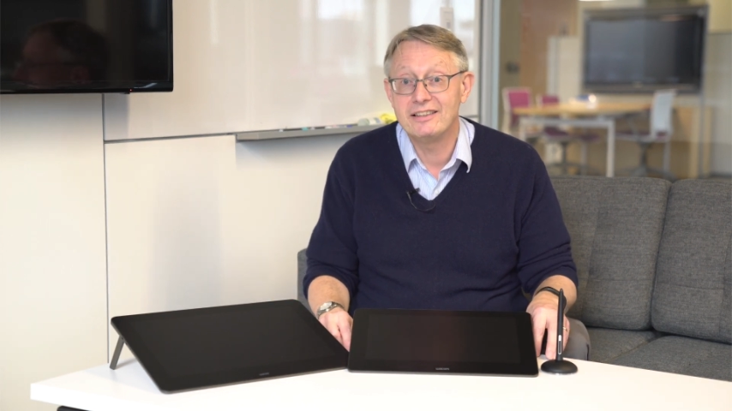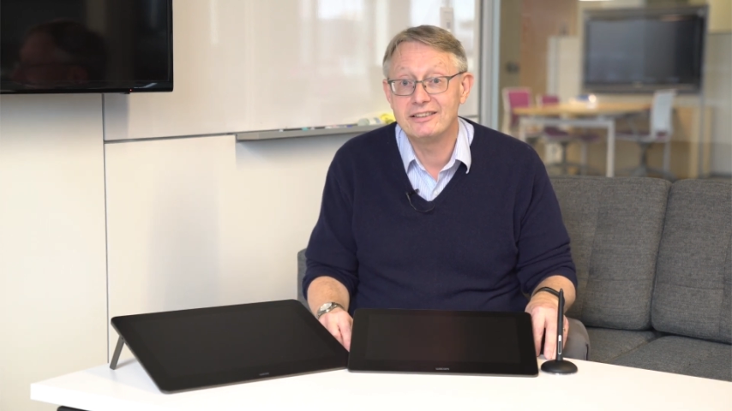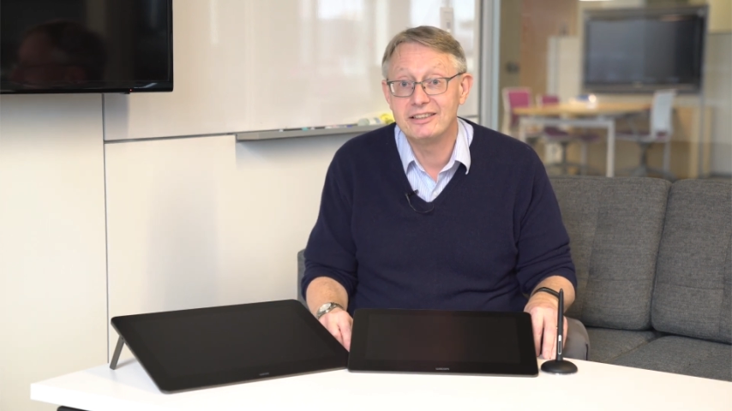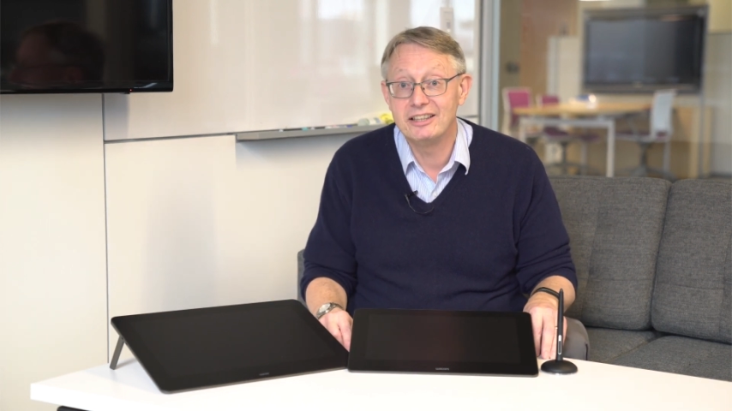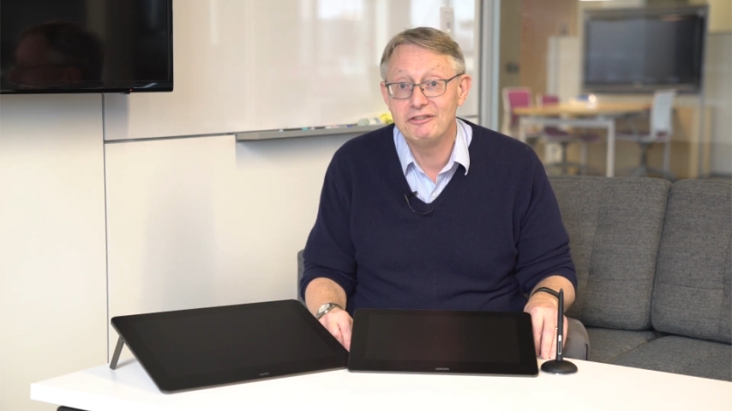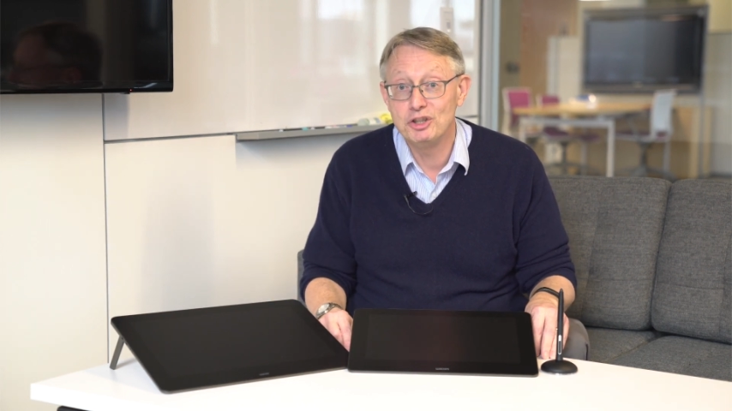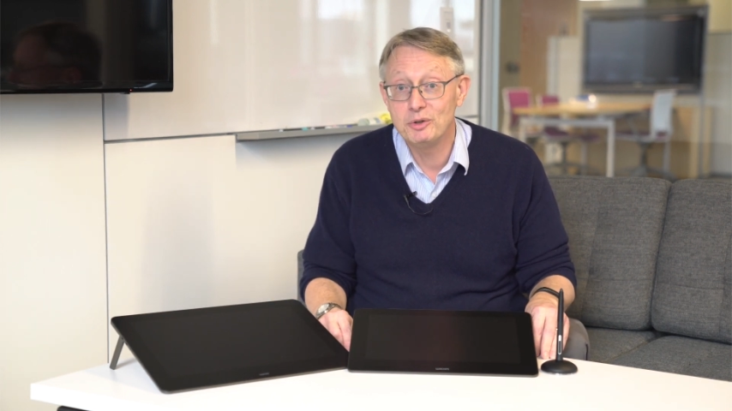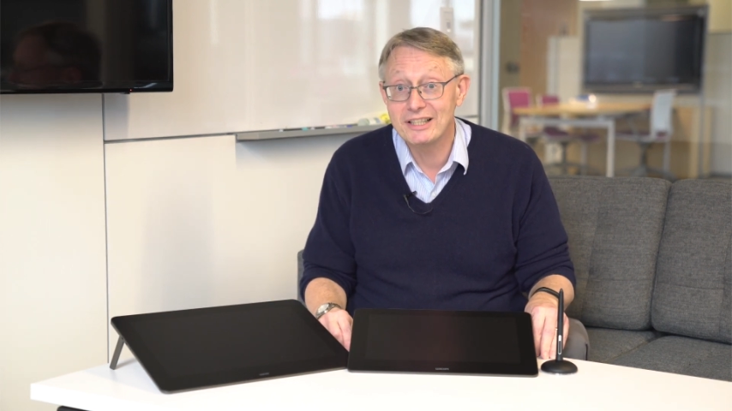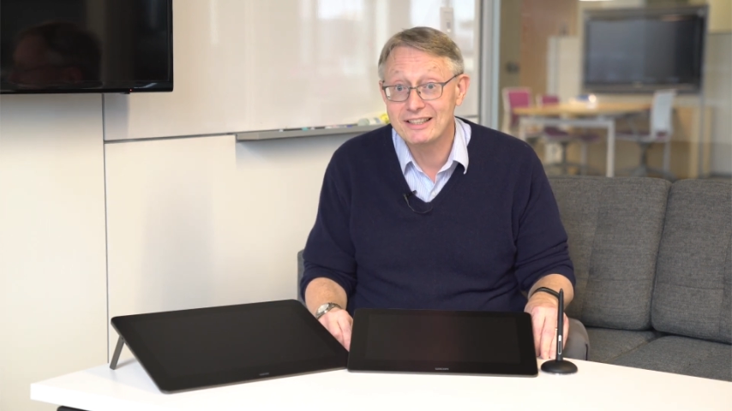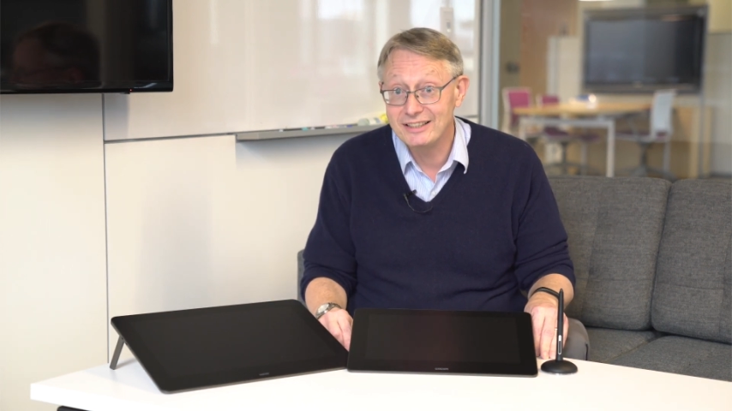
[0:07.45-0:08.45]
to give
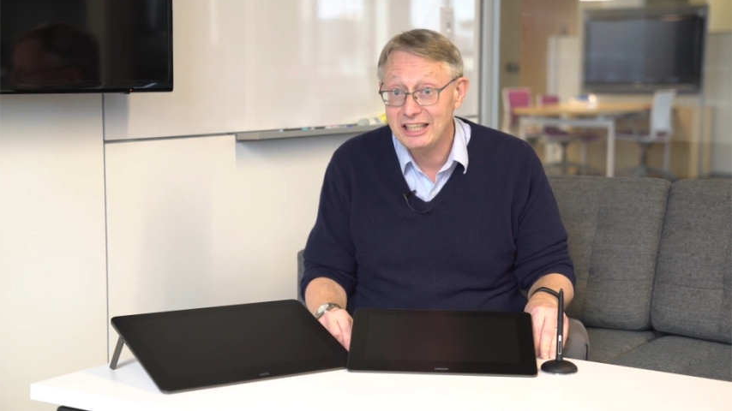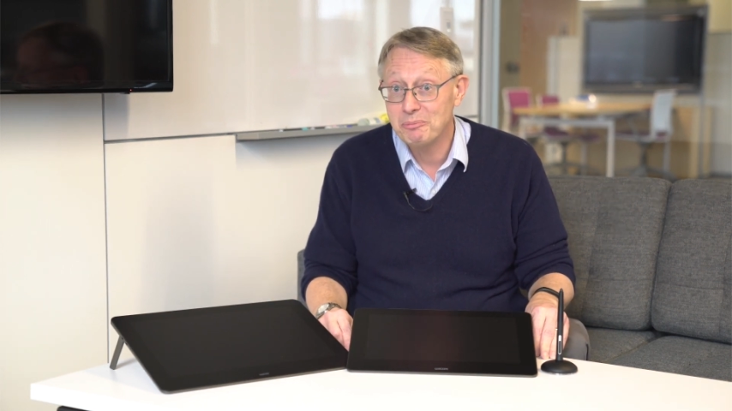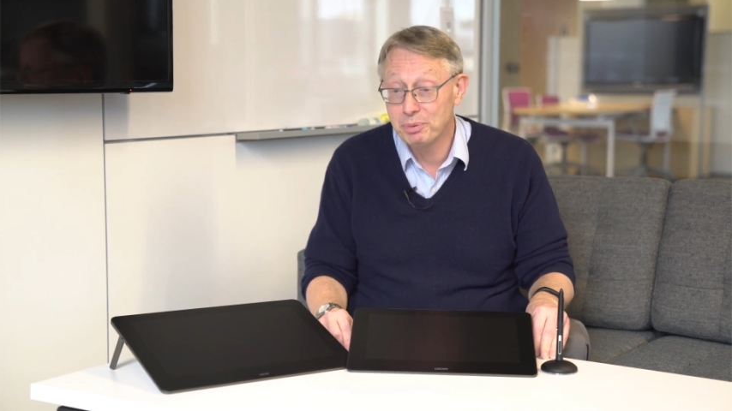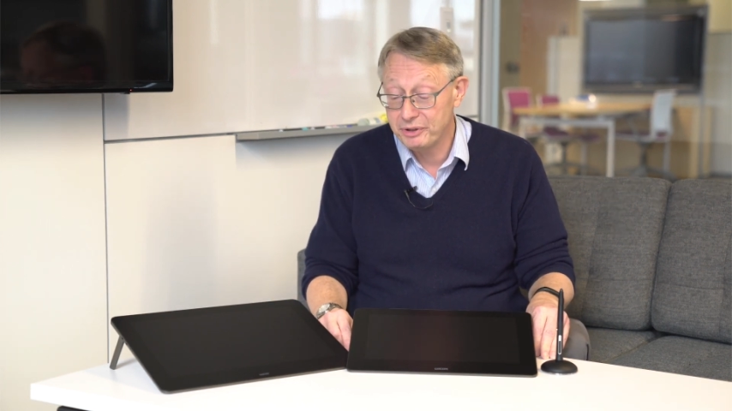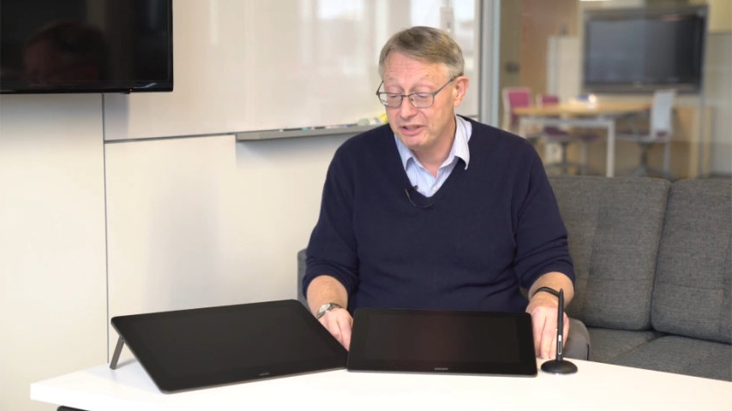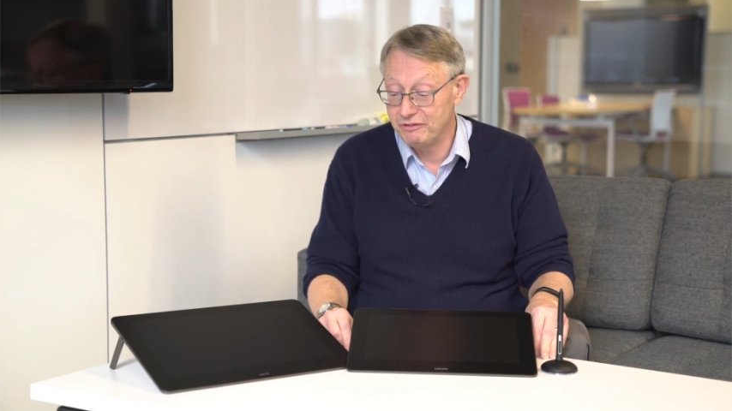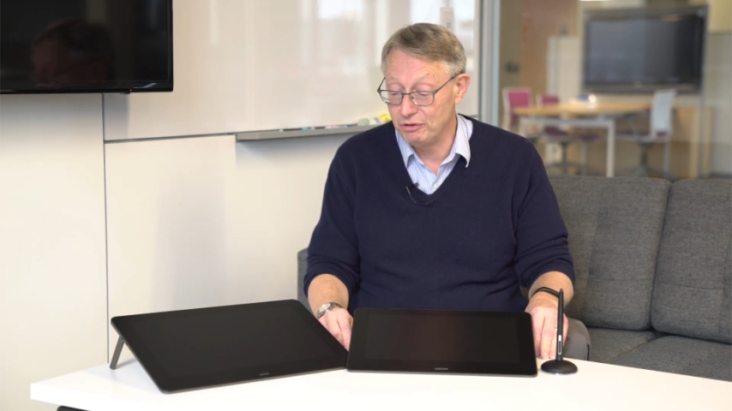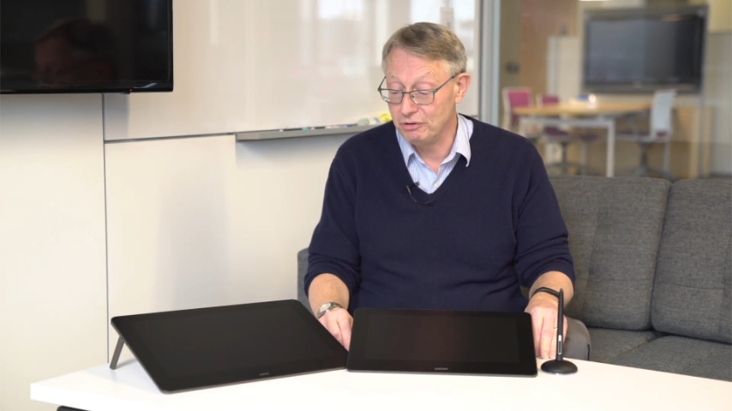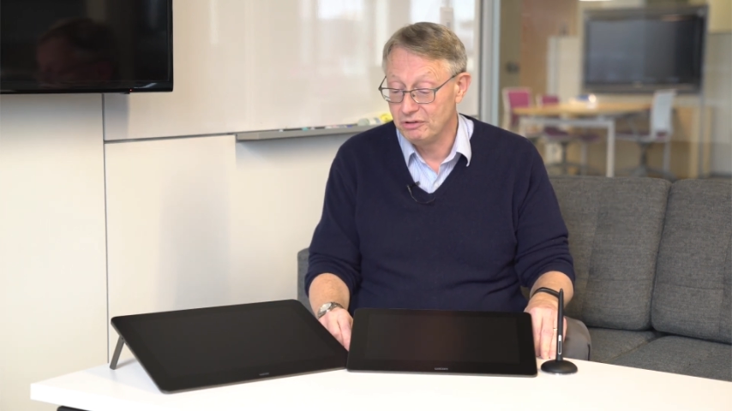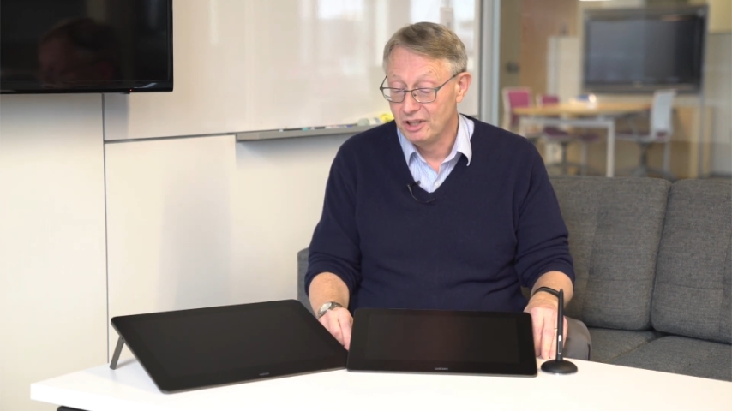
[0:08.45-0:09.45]
you a sneak
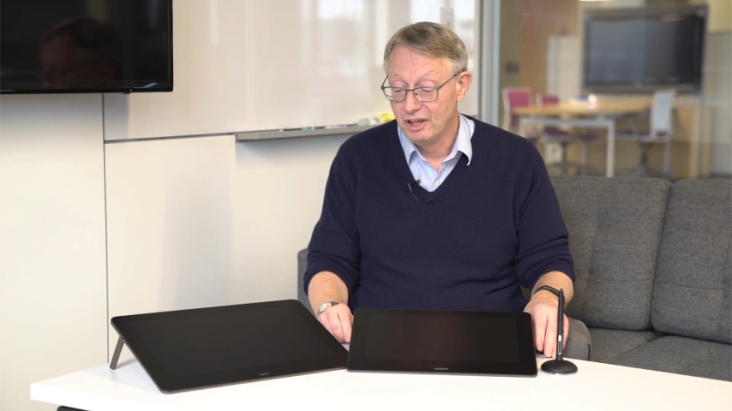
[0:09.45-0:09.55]
preview